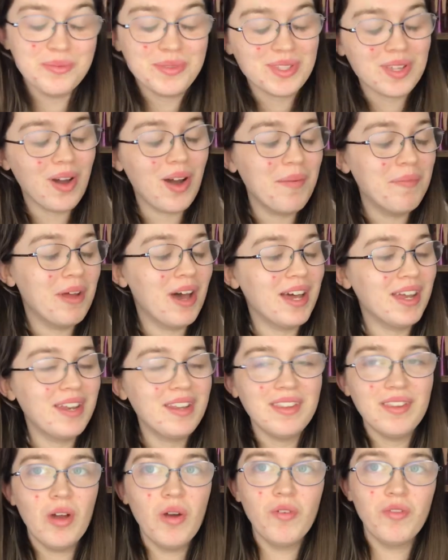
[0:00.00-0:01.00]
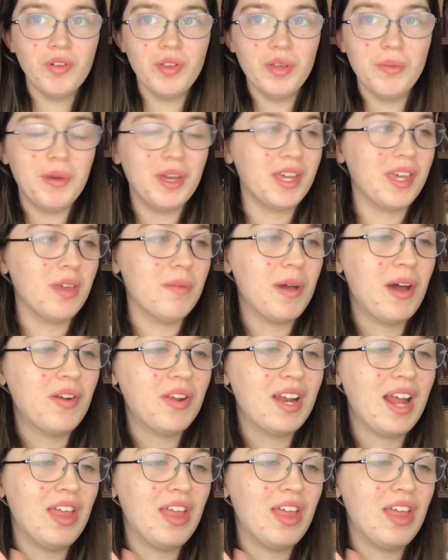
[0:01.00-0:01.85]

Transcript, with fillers: so I'm not overly picky about it.